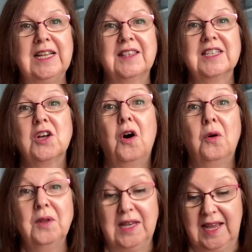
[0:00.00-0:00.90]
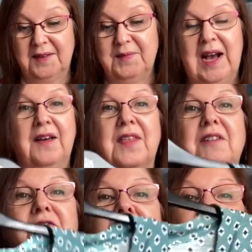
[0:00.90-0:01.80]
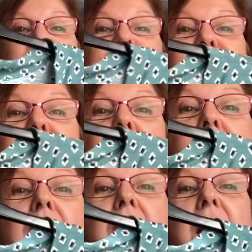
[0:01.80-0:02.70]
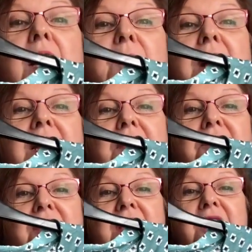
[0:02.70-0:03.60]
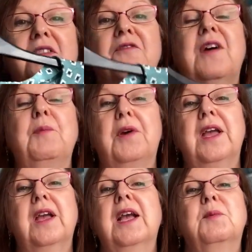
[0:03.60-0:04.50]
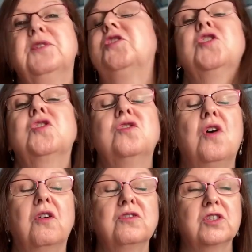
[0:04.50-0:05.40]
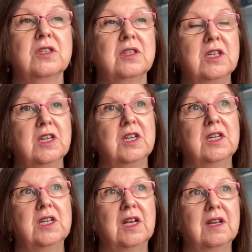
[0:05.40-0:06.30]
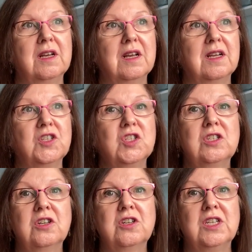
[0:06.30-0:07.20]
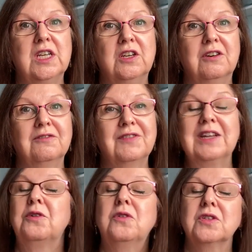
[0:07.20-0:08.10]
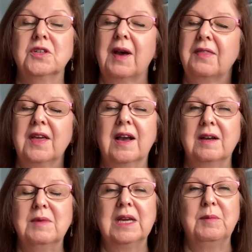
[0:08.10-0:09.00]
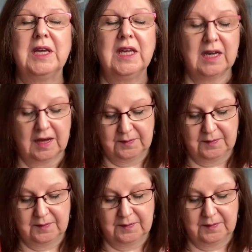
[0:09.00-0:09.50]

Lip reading: there's a hole in it at that V, and I think the fabric was just not sturdy enough, and also I think I may be